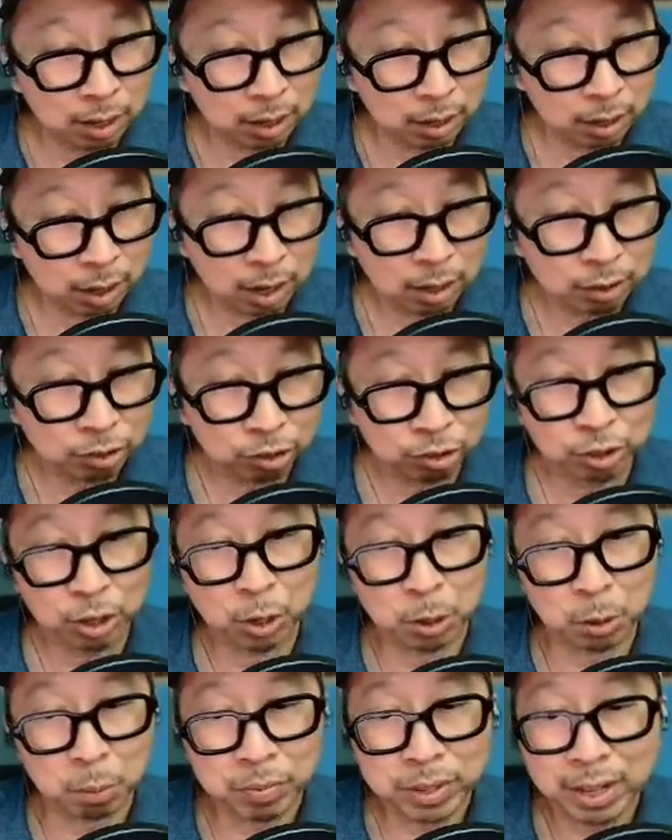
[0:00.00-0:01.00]
Not
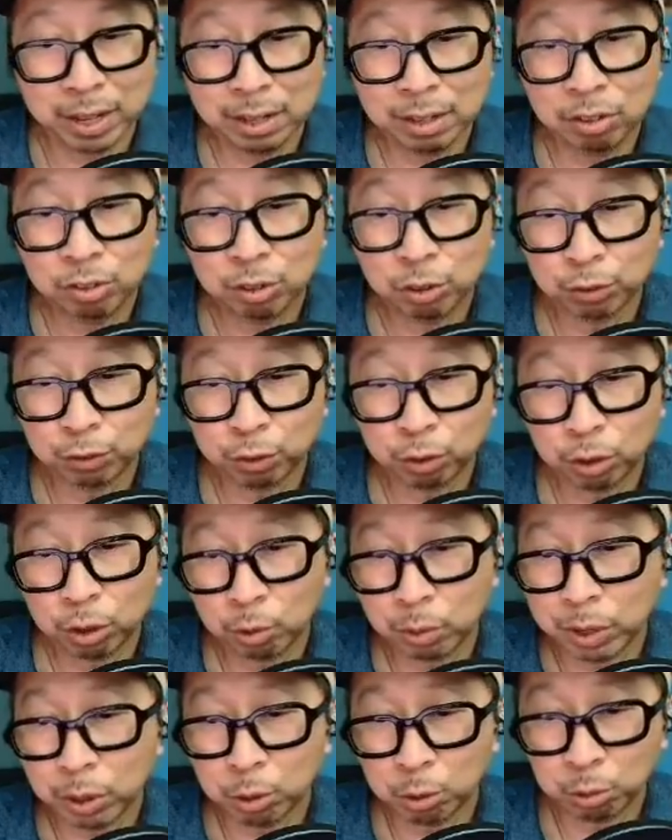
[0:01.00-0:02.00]
so. It is the full
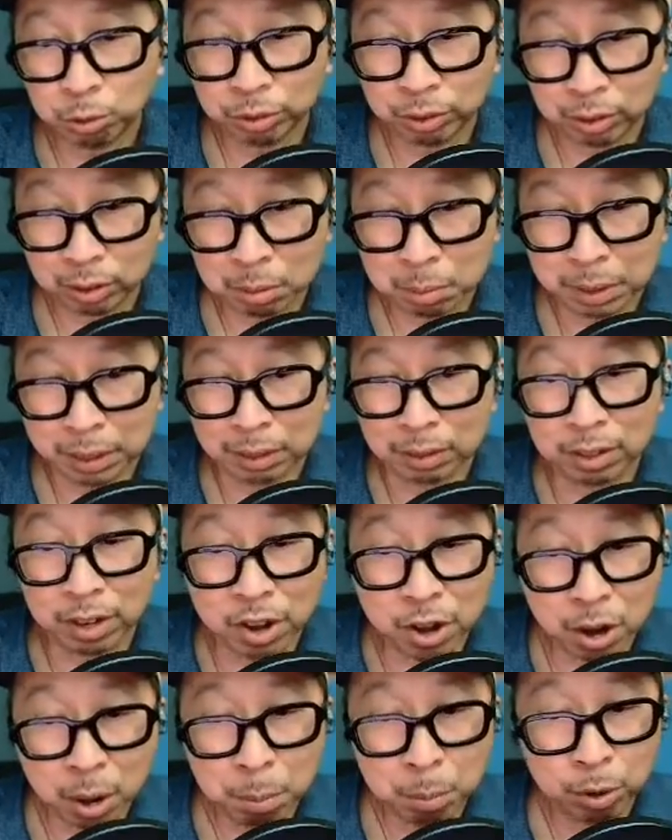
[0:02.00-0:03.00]
array local dimming, the
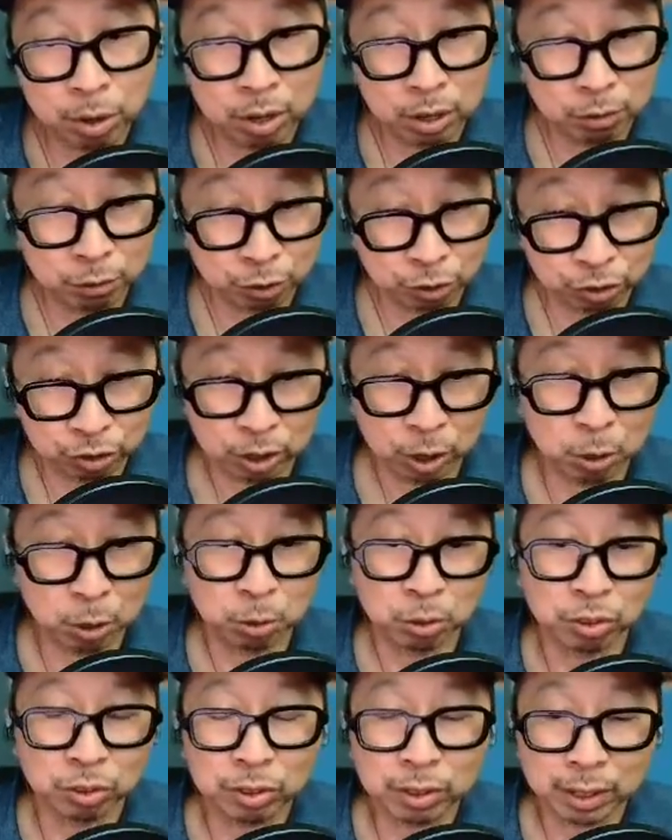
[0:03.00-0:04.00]
number of
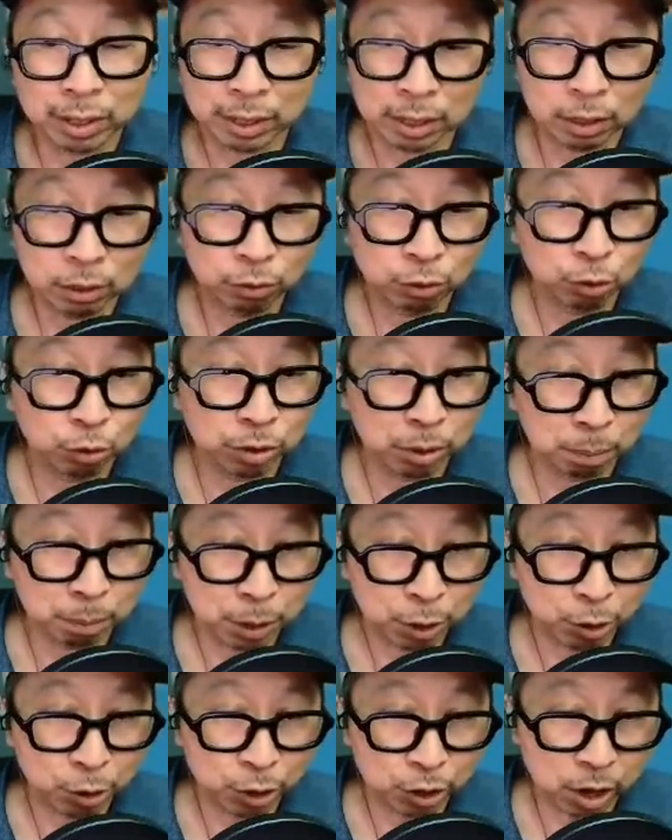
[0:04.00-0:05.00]
zones, that gives you the
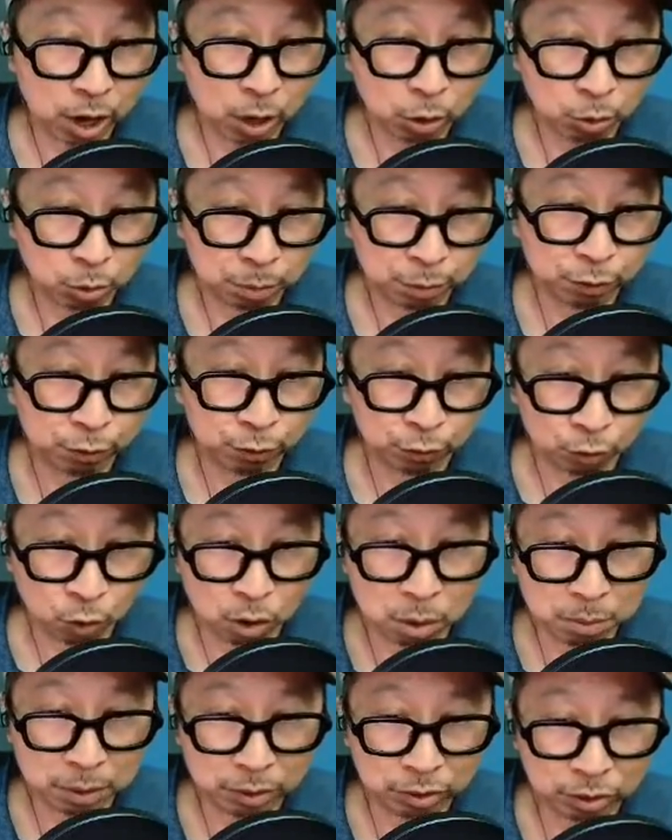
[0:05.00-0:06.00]
better darkroom
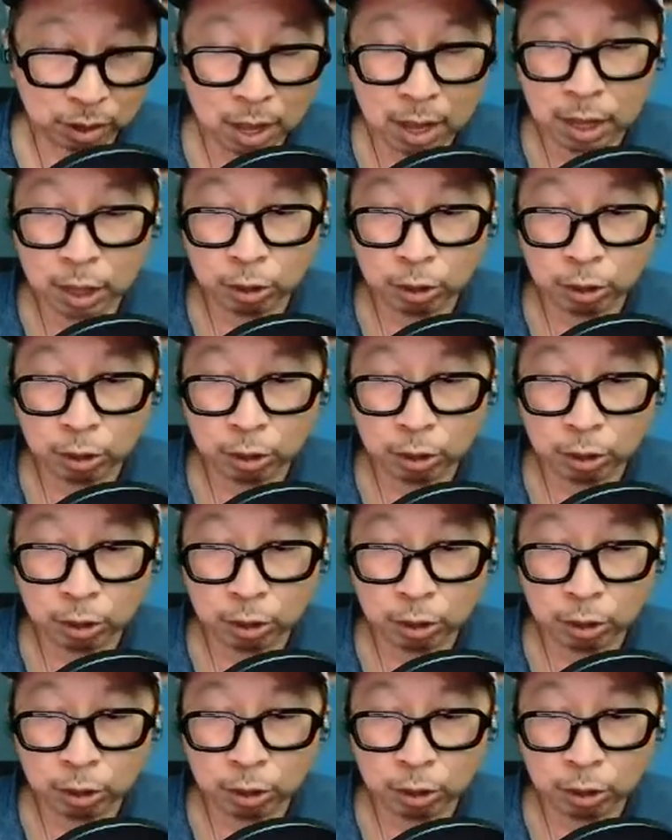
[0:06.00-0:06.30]
performance.